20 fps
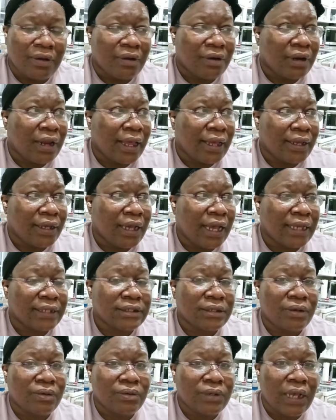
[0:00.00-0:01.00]
Like, I
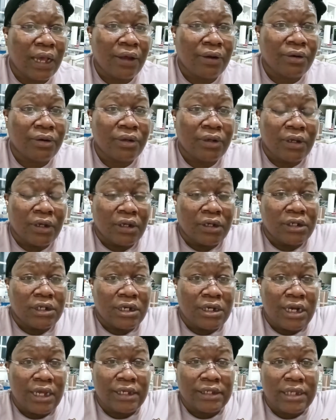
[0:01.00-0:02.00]
told y'all, the
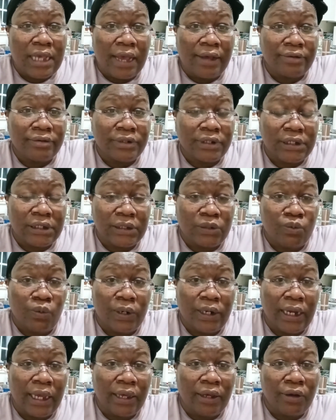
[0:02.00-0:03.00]
next house is
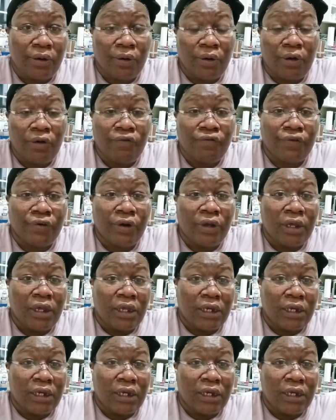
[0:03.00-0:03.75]
1 acre over.